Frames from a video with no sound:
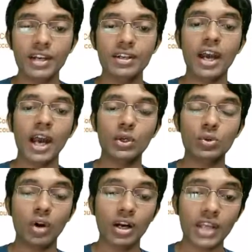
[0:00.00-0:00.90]
and to
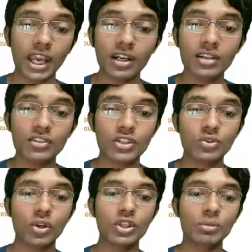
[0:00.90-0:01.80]
attack us it's going
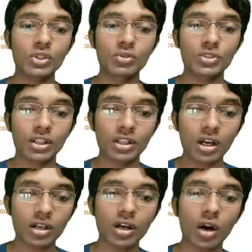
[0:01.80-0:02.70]
to be using the
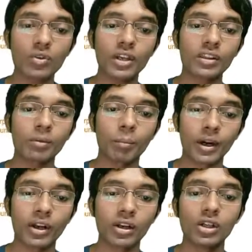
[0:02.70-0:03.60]
account in the middle.
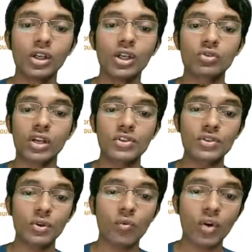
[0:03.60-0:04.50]
So let's see
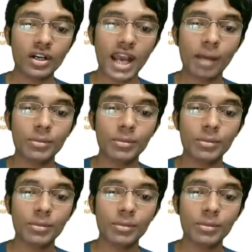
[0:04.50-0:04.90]
what happens